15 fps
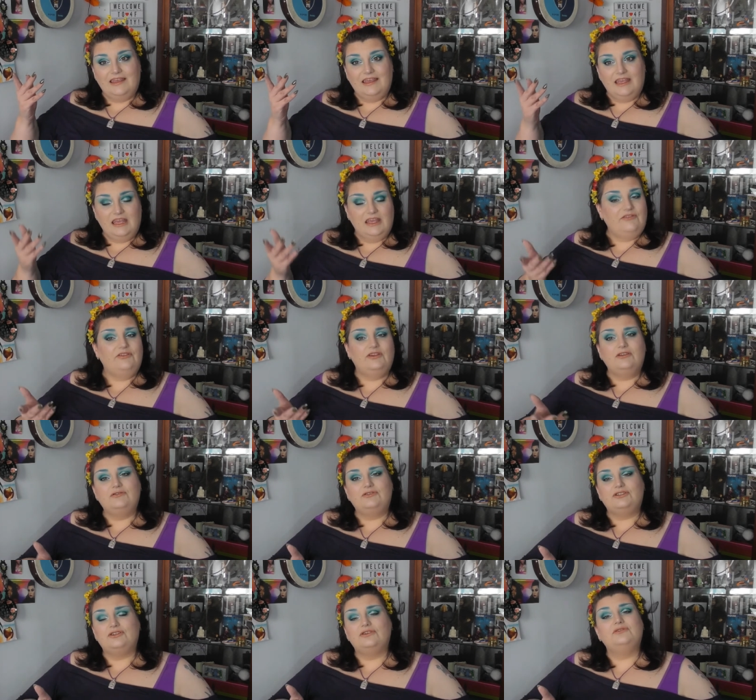if you
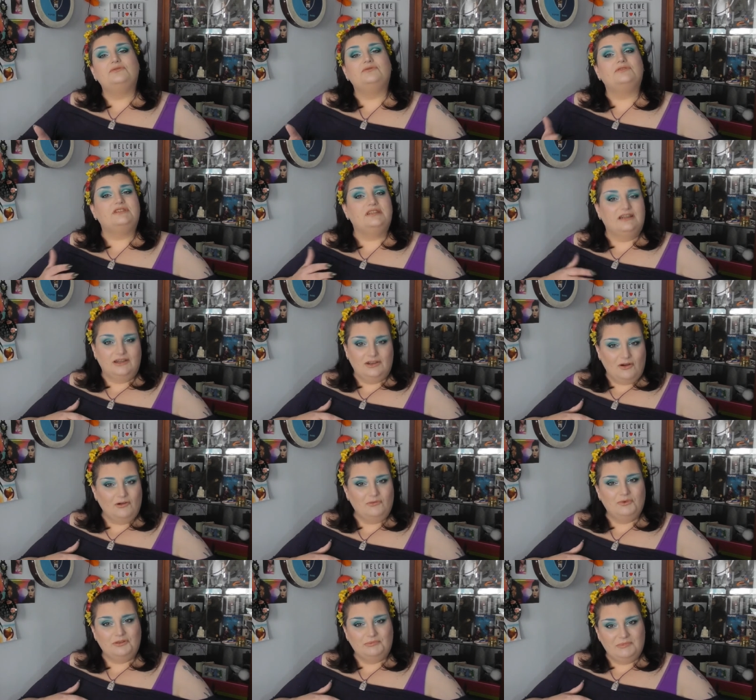too sing
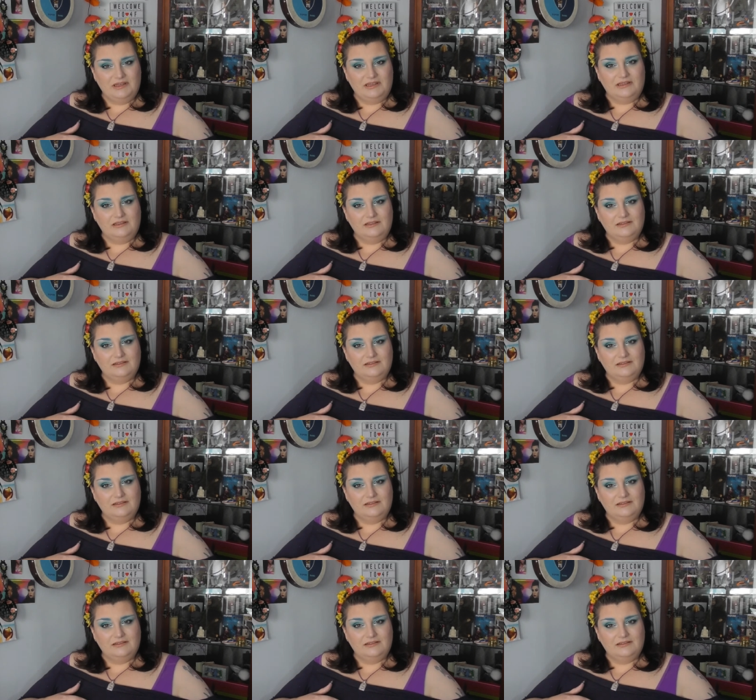along with me,